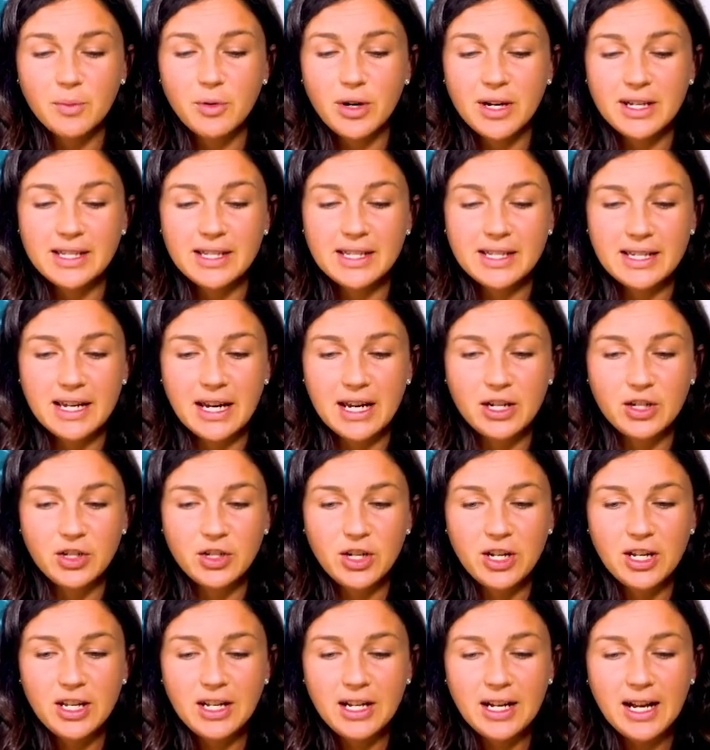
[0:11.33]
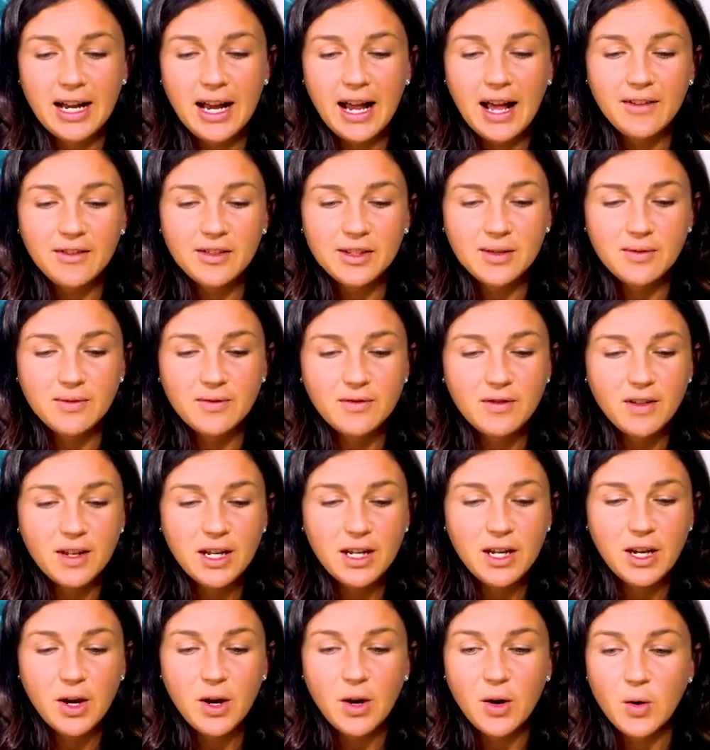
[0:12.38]
presentation and I have some
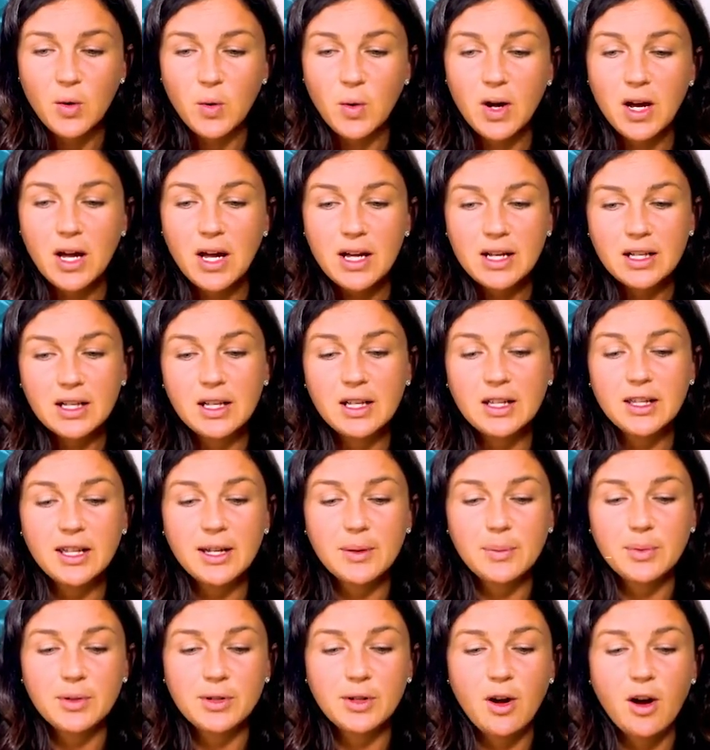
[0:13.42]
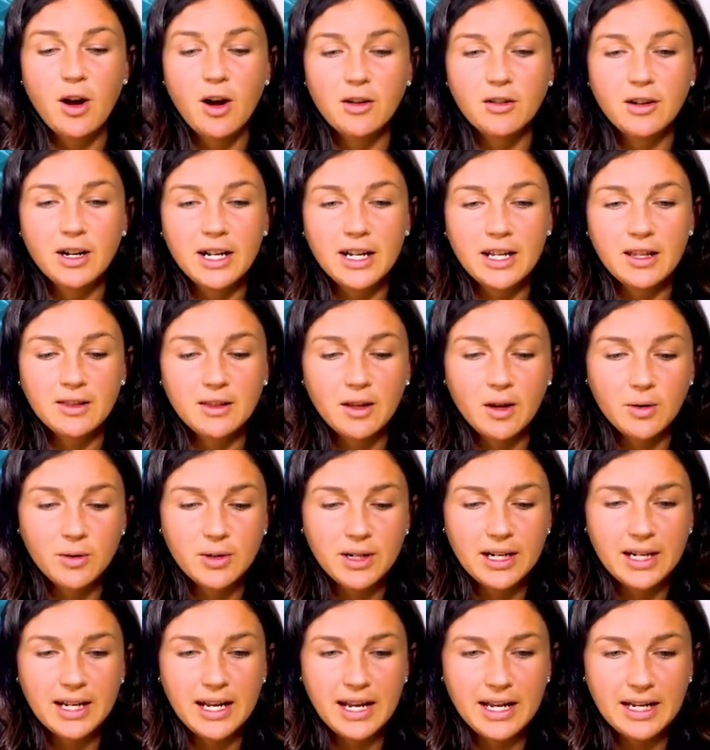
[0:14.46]
video clips already
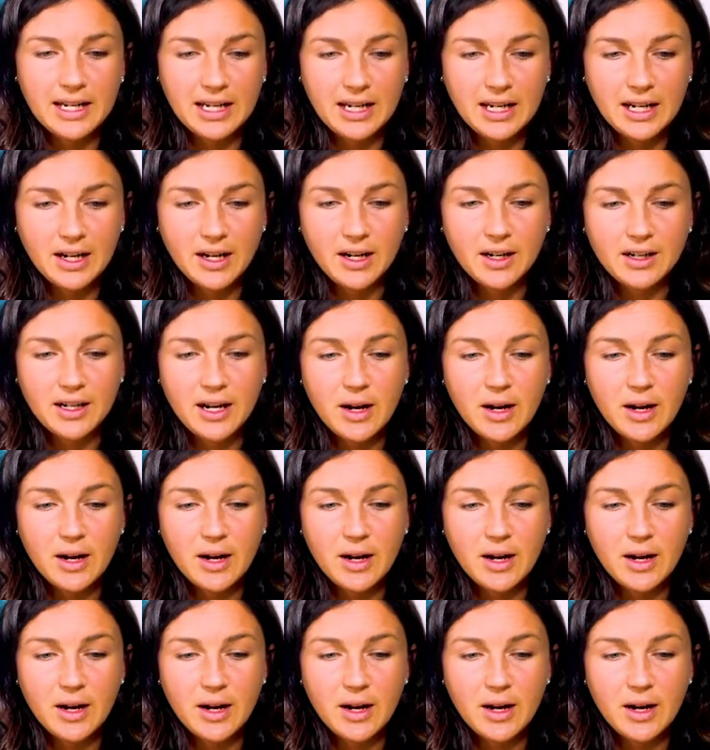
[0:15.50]
loaded in here.